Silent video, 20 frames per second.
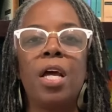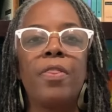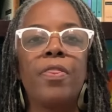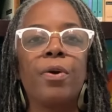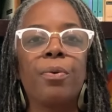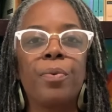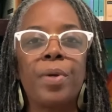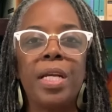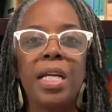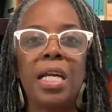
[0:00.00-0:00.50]

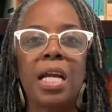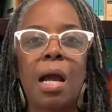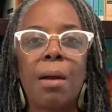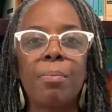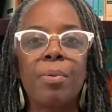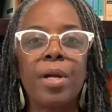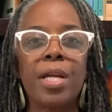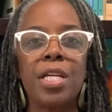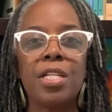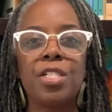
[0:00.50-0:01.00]
The reading
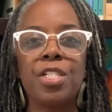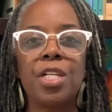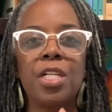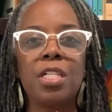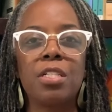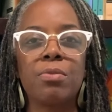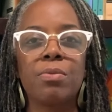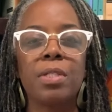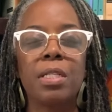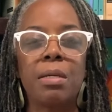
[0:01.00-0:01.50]
comprehension
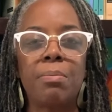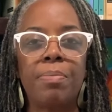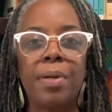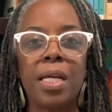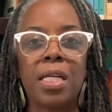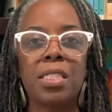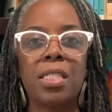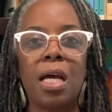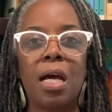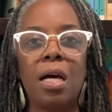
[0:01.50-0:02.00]
has really
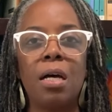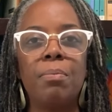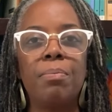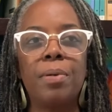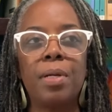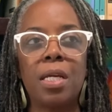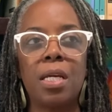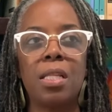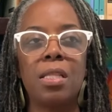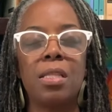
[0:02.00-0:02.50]
picked up
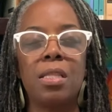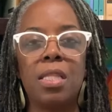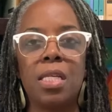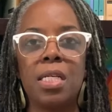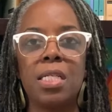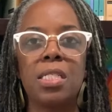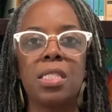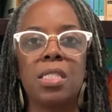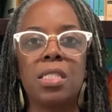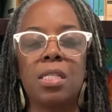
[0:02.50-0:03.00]
in
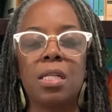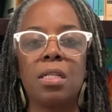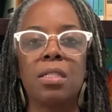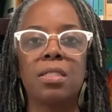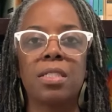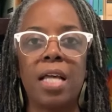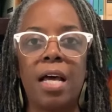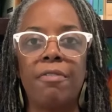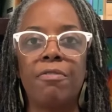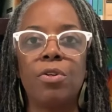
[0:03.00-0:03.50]
this
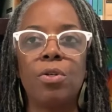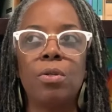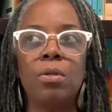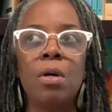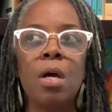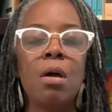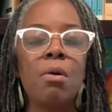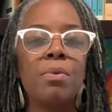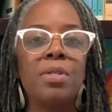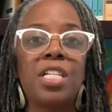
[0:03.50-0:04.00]

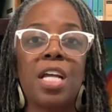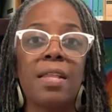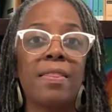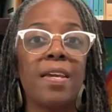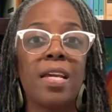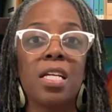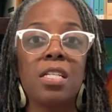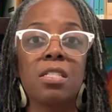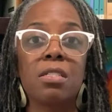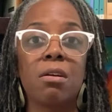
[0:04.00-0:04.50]
level, which I
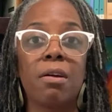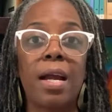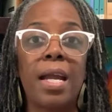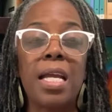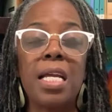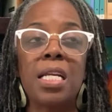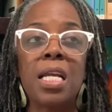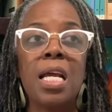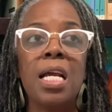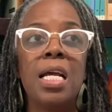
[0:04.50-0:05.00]
think is
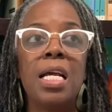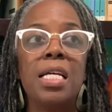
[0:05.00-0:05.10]
great.